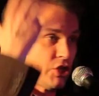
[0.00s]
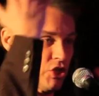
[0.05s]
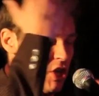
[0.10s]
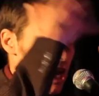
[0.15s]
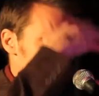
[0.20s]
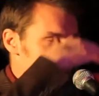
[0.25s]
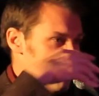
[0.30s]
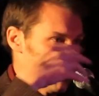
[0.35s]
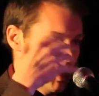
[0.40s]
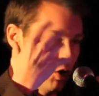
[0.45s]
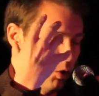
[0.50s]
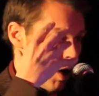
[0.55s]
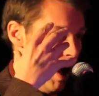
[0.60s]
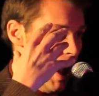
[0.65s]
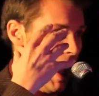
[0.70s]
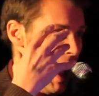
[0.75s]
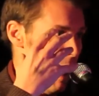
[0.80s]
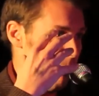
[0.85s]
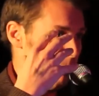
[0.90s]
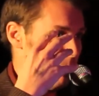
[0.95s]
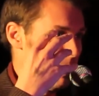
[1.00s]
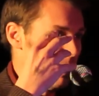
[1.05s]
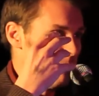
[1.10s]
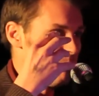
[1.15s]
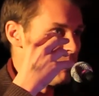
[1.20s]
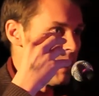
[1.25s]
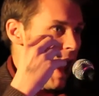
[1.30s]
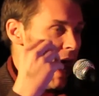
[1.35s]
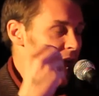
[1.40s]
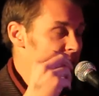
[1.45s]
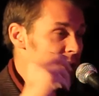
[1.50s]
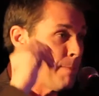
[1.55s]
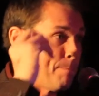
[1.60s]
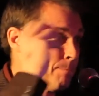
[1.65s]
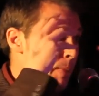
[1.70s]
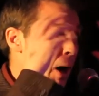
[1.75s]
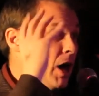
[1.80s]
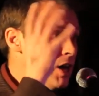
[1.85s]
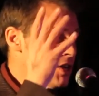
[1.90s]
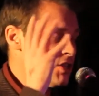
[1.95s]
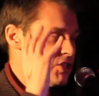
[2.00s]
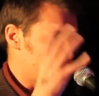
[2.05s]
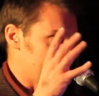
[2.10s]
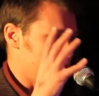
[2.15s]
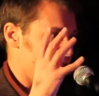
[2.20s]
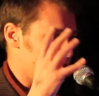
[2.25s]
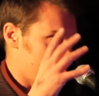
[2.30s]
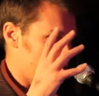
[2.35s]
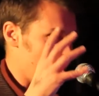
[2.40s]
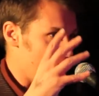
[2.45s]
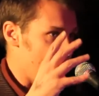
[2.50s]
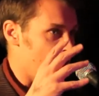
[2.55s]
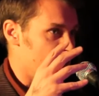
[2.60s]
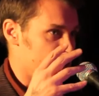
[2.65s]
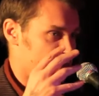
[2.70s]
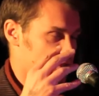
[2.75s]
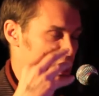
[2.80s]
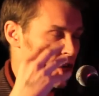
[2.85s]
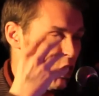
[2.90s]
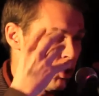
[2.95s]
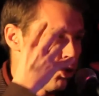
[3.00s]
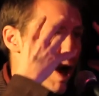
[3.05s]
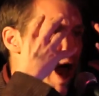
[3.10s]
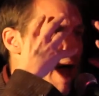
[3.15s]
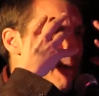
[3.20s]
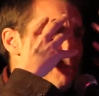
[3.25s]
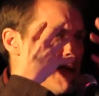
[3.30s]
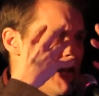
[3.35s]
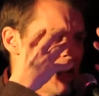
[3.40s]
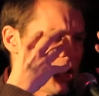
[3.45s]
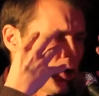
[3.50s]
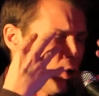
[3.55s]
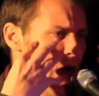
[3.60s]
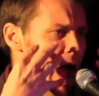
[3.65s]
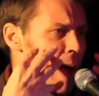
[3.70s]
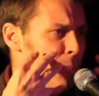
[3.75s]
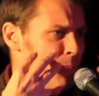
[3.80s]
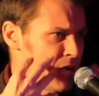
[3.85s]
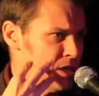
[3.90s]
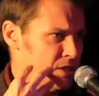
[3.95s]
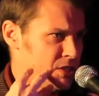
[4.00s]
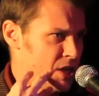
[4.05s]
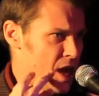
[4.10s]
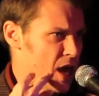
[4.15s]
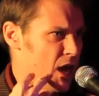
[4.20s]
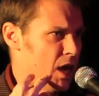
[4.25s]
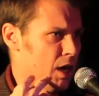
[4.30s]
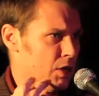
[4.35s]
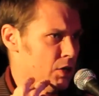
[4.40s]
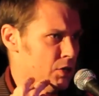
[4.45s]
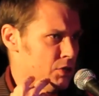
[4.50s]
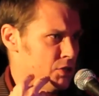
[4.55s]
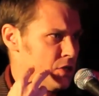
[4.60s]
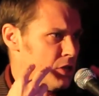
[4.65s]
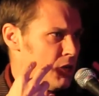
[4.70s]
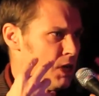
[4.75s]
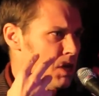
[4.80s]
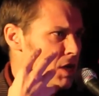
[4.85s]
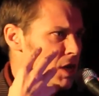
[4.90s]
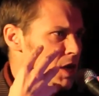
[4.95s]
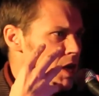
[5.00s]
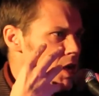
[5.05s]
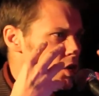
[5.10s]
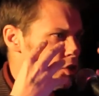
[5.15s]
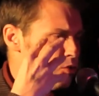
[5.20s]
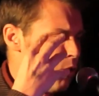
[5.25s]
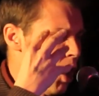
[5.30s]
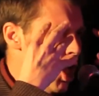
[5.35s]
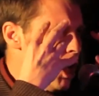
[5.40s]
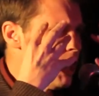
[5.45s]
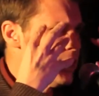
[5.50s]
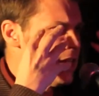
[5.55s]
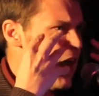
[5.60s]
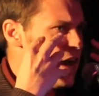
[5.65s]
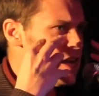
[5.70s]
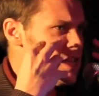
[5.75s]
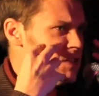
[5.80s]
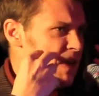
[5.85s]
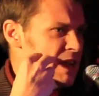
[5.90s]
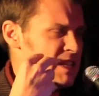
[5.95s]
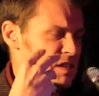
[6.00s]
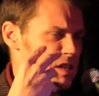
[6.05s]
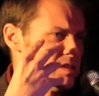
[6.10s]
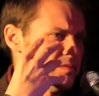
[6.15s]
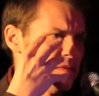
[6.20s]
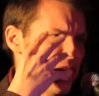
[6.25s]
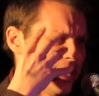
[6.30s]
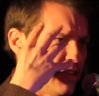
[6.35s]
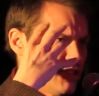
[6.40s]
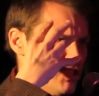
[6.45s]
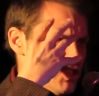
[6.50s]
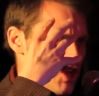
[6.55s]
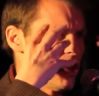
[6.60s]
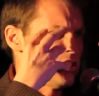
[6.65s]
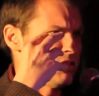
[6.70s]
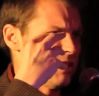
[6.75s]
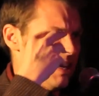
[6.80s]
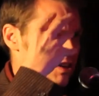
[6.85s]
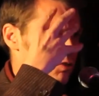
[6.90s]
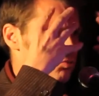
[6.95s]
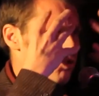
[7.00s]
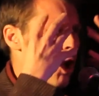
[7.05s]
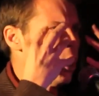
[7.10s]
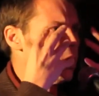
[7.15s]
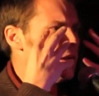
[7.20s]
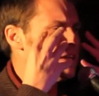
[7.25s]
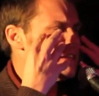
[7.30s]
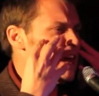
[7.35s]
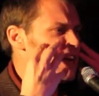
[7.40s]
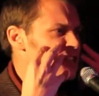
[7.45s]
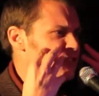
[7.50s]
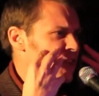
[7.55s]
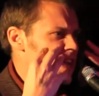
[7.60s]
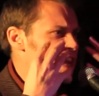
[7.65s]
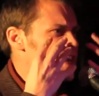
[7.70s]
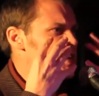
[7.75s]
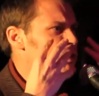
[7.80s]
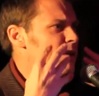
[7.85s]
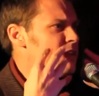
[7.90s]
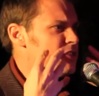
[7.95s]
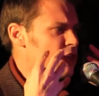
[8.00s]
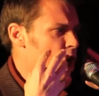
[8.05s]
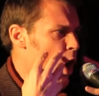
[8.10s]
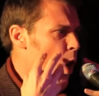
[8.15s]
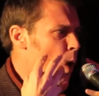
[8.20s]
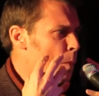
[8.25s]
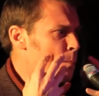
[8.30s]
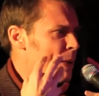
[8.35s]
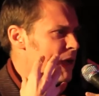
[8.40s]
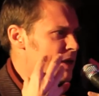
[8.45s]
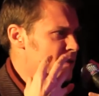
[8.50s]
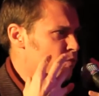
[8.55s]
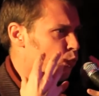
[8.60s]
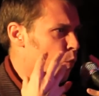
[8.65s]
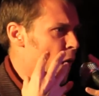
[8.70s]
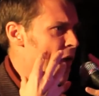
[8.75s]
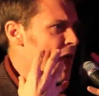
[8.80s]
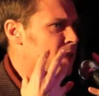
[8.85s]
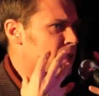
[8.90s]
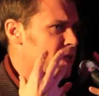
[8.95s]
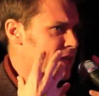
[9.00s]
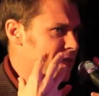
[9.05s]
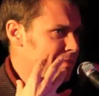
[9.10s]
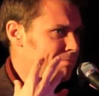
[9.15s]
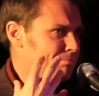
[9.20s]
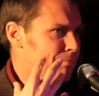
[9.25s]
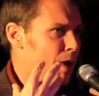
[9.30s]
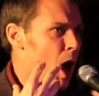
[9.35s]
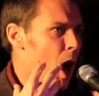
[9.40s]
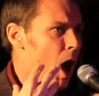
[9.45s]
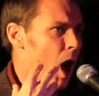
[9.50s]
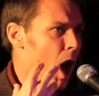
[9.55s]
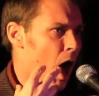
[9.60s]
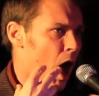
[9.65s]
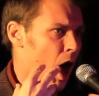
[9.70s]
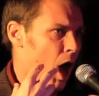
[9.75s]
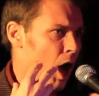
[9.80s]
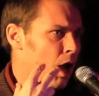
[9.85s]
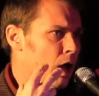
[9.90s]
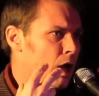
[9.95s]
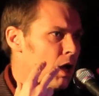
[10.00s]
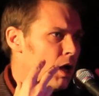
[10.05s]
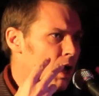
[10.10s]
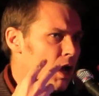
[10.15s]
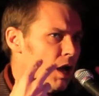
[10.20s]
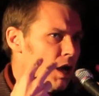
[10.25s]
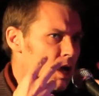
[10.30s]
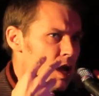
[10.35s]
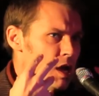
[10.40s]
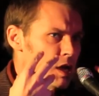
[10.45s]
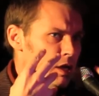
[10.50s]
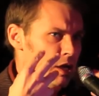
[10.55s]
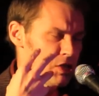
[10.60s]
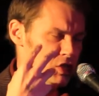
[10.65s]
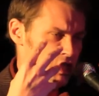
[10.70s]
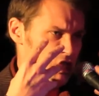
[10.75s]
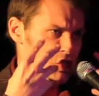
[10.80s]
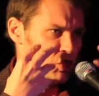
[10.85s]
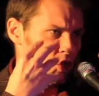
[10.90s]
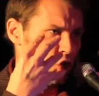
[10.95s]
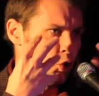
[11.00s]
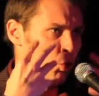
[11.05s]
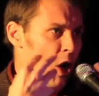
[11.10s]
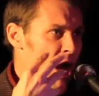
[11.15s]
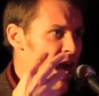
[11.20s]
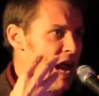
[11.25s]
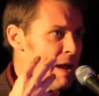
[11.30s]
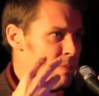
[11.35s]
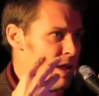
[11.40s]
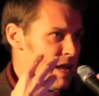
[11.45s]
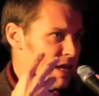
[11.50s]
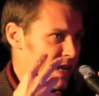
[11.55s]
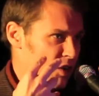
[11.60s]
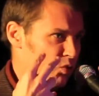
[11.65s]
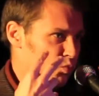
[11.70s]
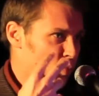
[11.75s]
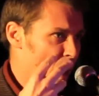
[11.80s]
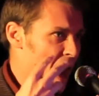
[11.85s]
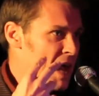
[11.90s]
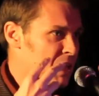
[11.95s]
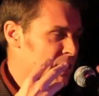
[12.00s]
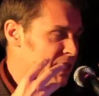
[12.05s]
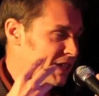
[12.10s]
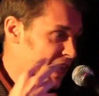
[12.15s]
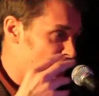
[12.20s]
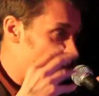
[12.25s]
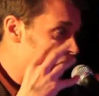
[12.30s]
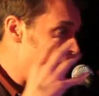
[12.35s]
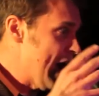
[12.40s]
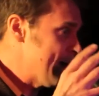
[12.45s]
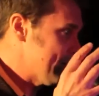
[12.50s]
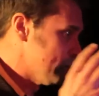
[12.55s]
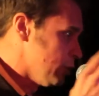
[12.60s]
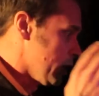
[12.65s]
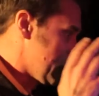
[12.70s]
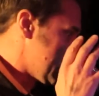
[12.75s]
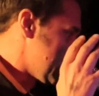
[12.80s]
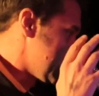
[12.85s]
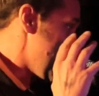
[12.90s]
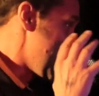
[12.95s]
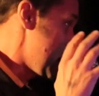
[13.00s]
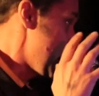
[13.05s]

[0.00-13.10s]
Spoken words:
chimp crap. And he bursts into tears, just crappy tears, rolling down his face, like rolling down his face into his open, wailing maw, just screaming and wailing. And I'm looking at